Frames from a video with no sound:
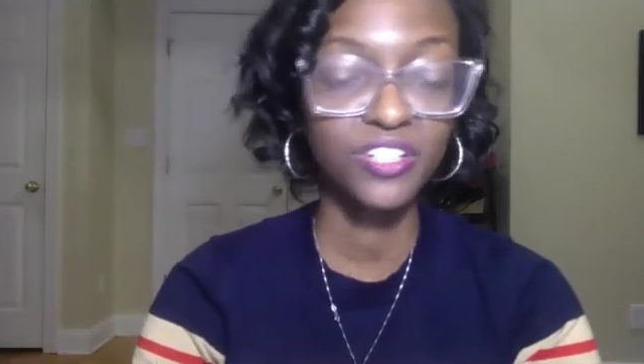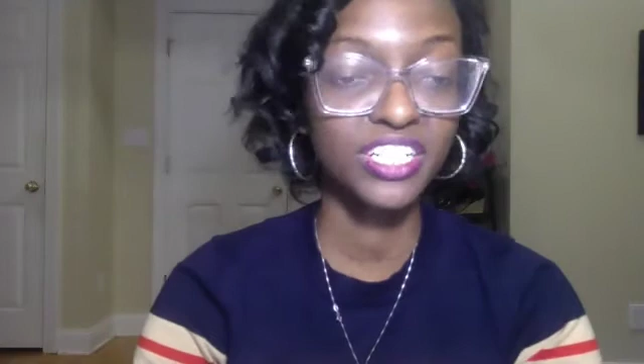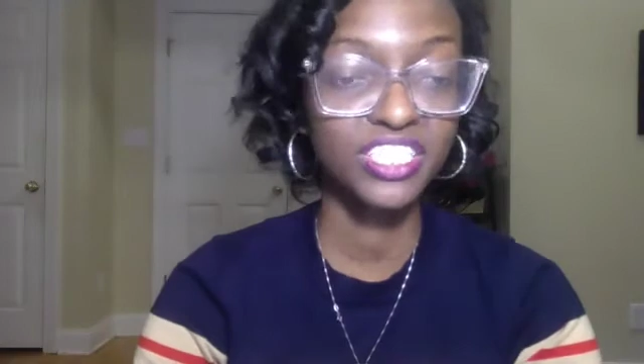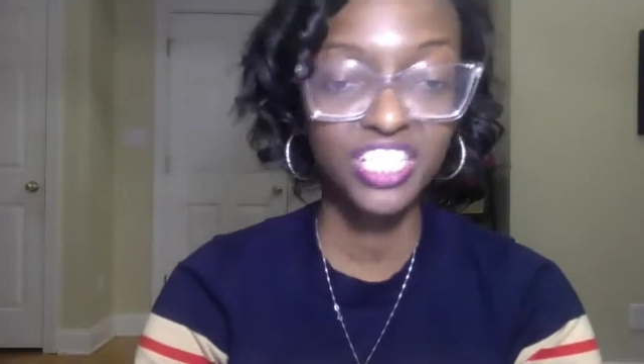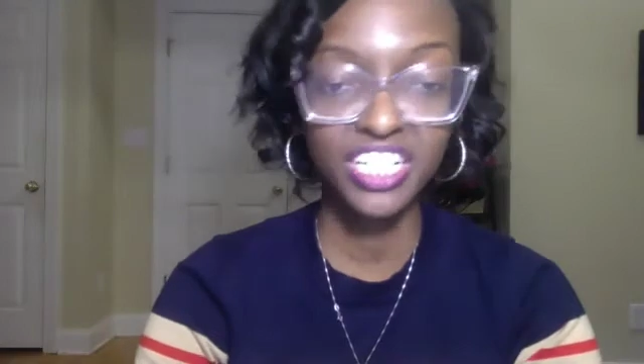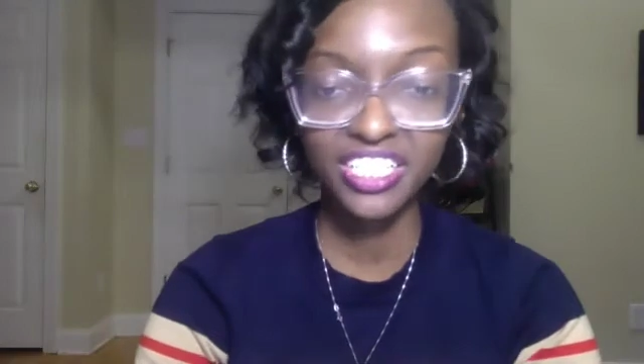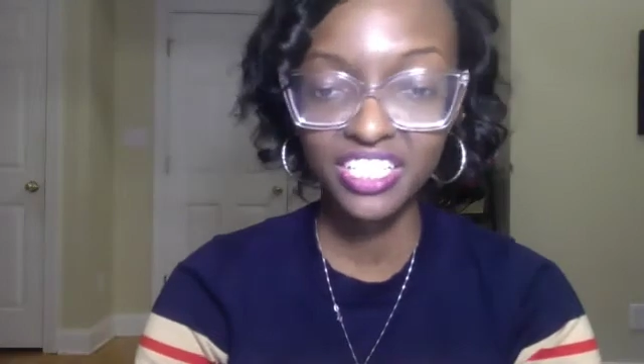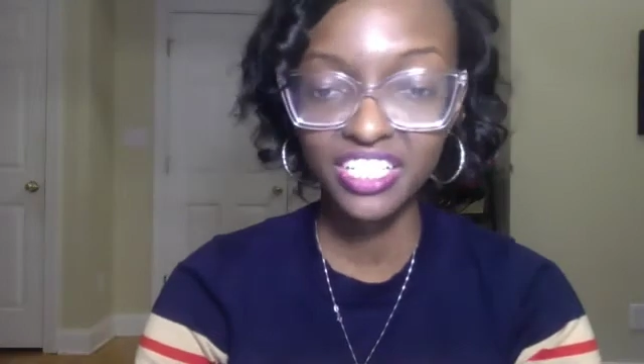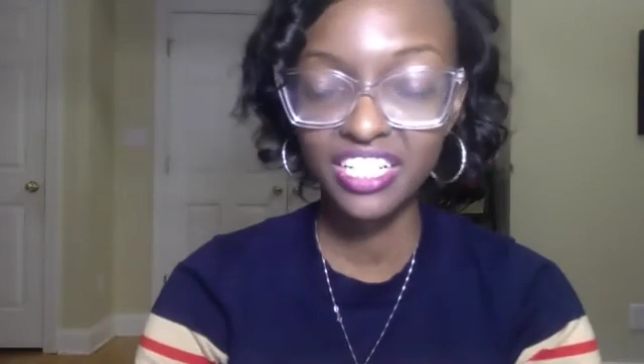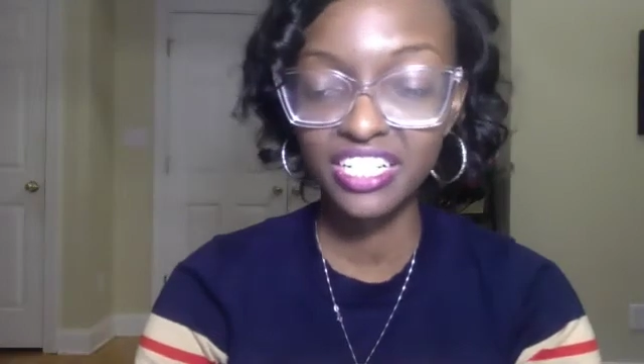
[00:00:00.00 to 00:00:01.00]
they checked
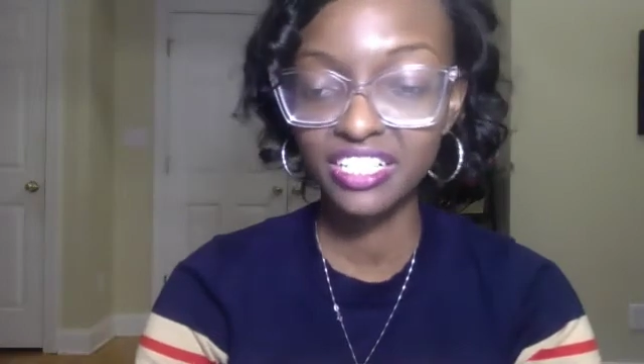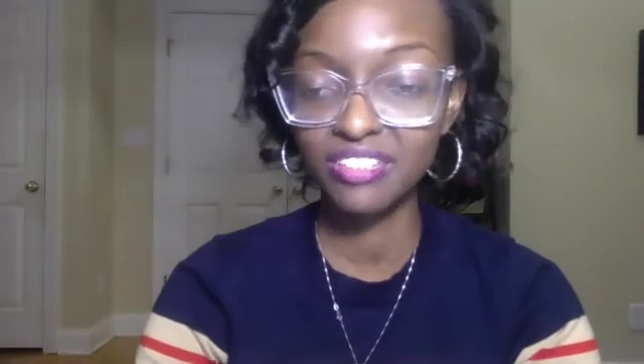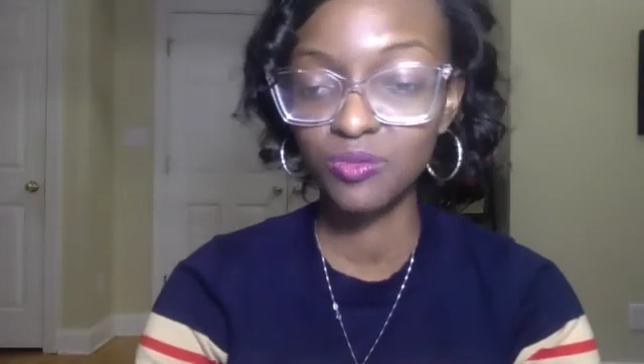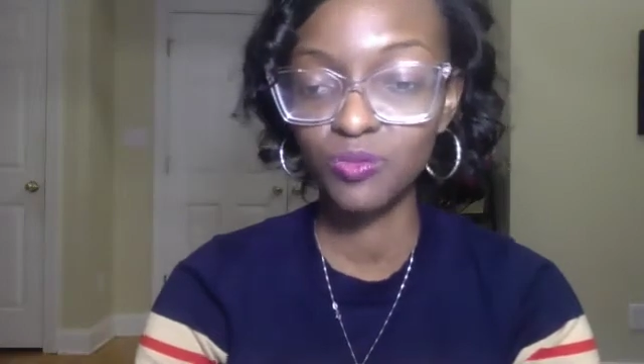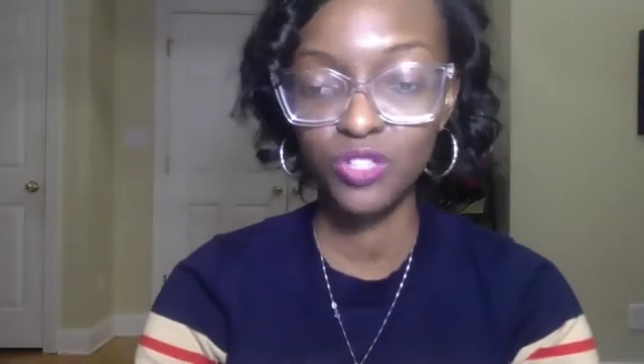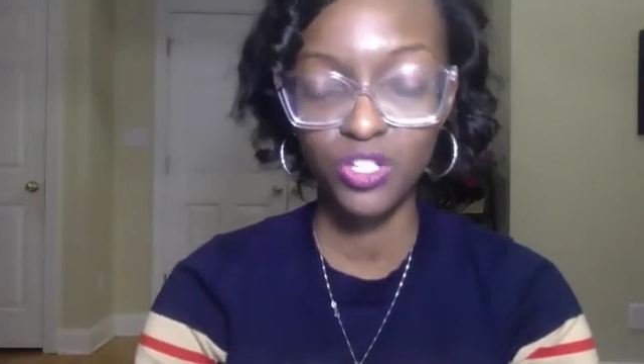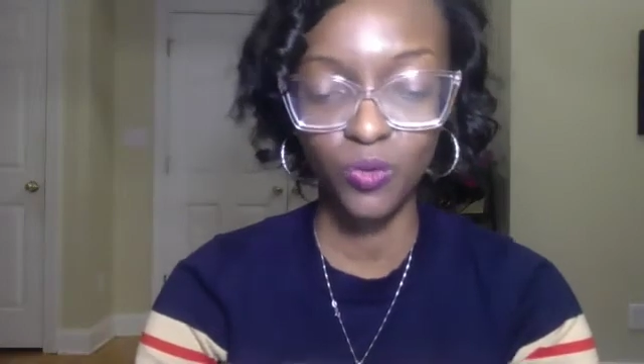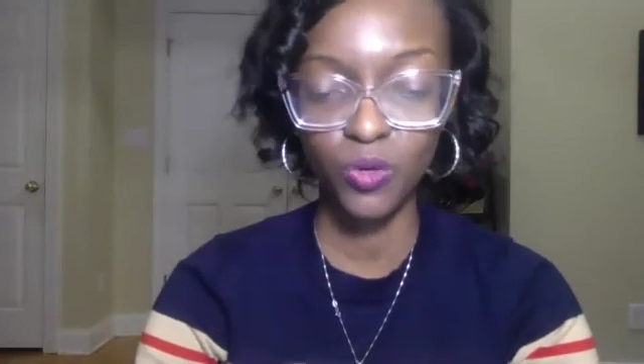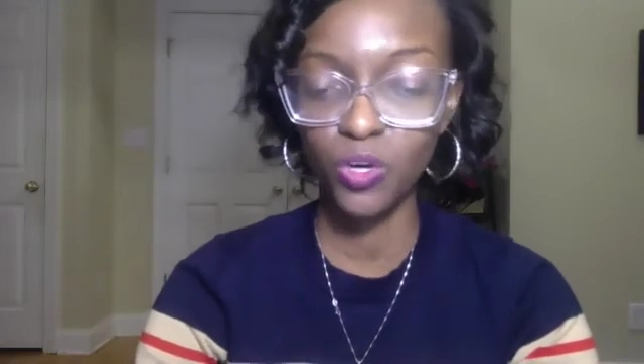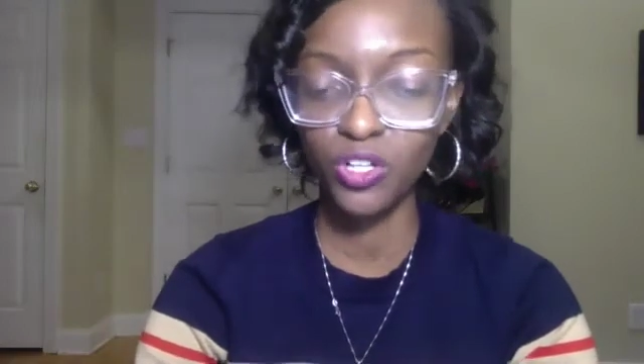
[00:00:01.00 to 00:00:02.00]
in, and
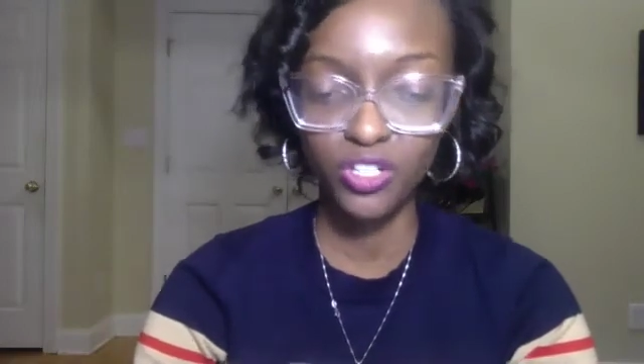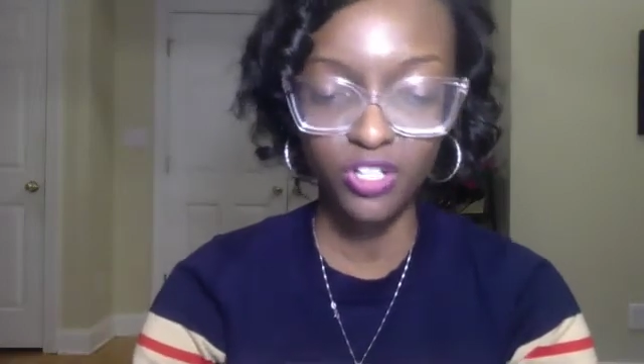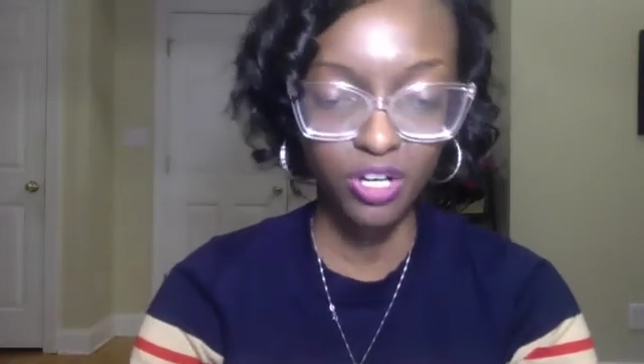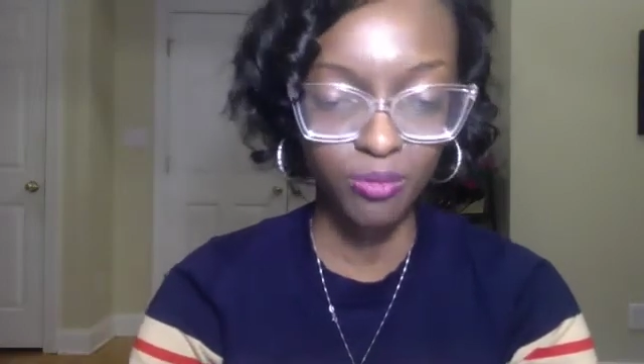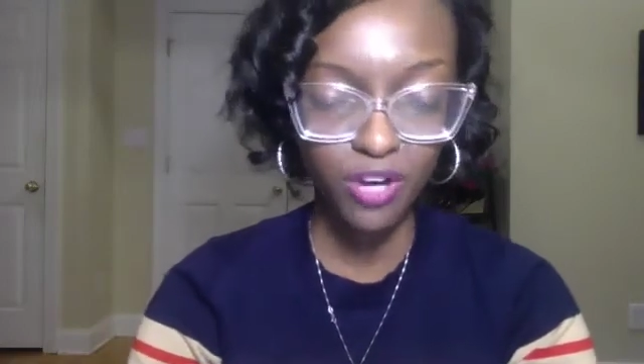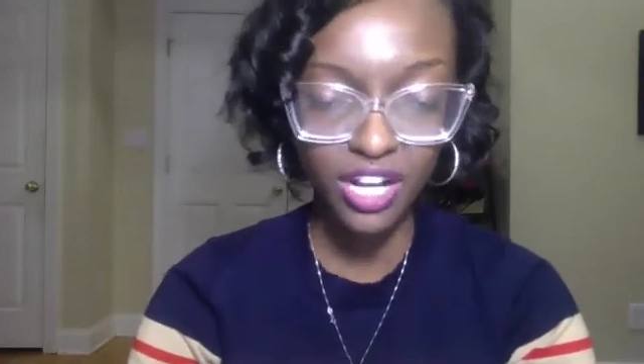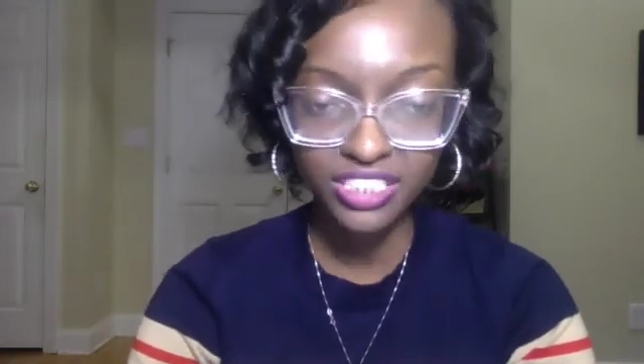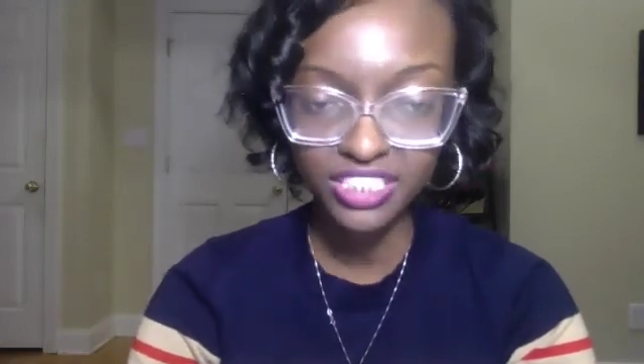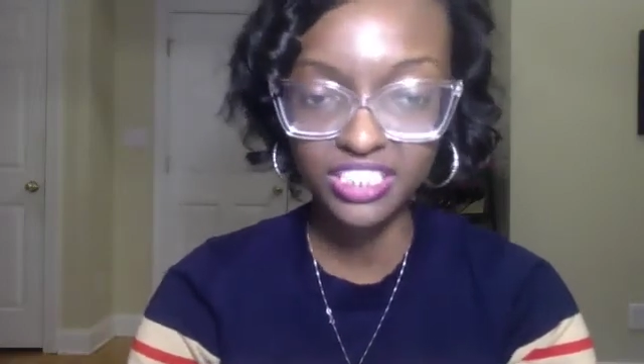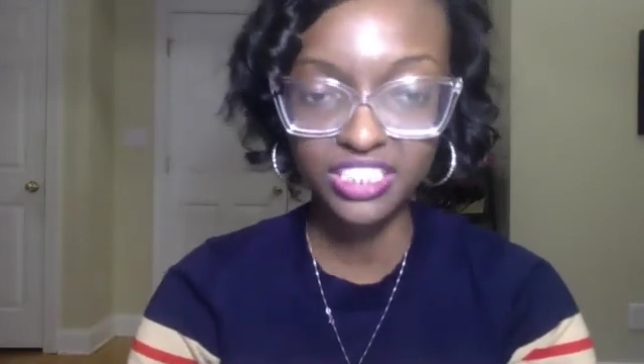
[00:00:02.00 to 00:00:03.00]
we worked on our
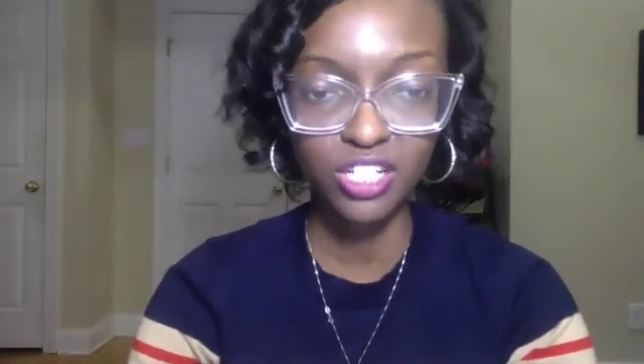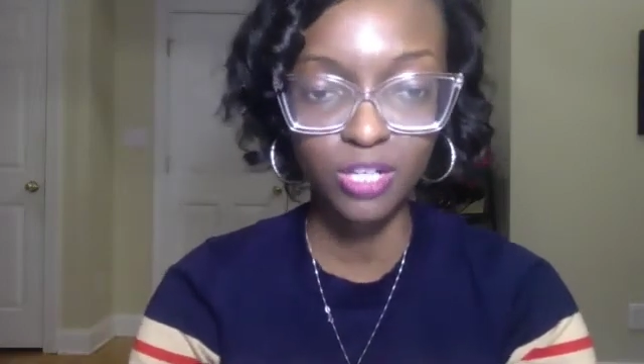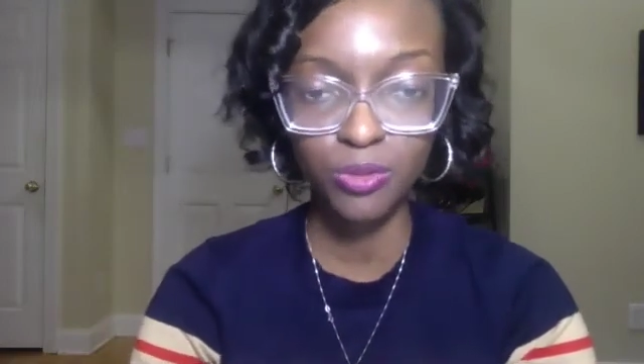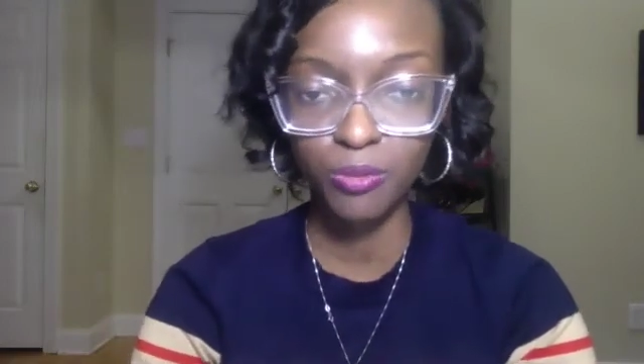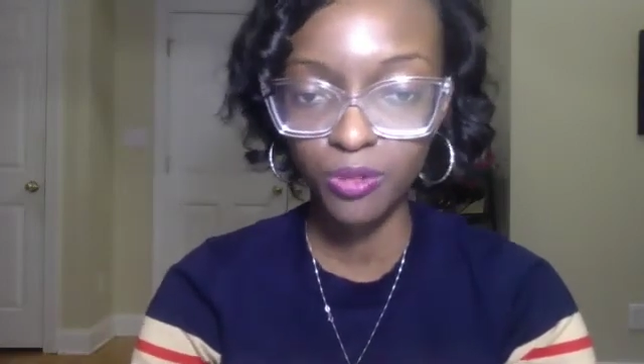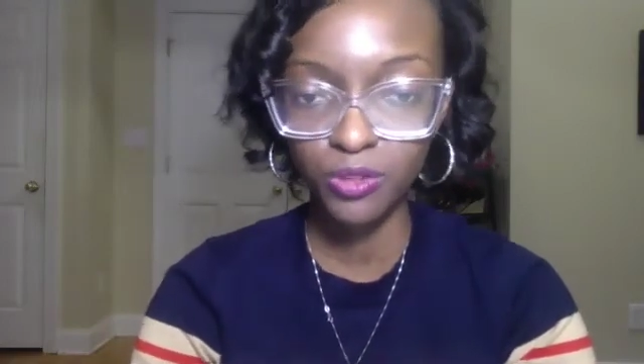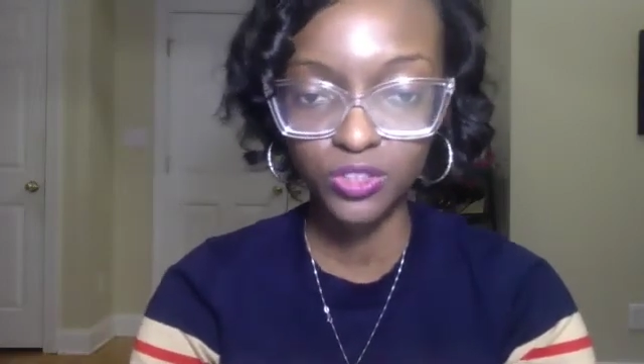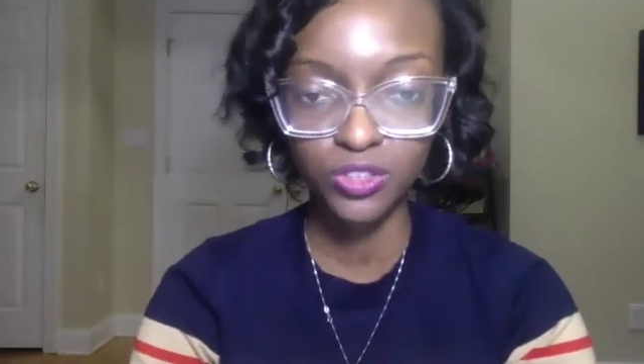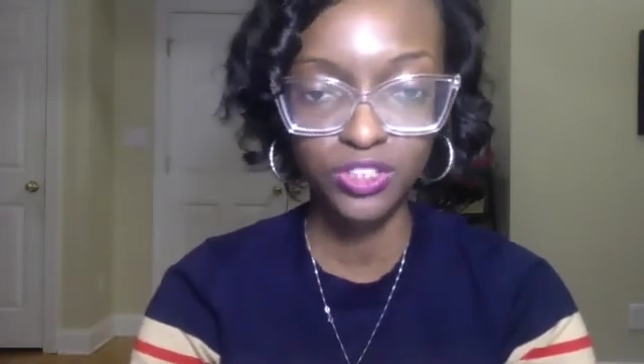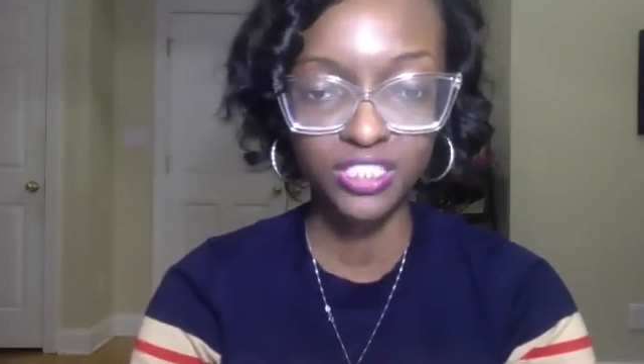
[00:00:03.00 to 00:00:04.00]
projects and our
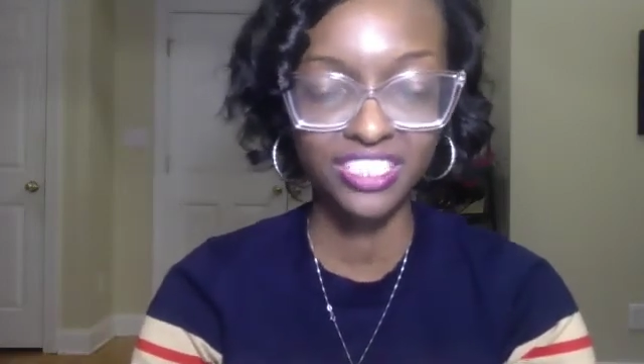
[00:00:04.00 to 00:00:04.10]
proposals.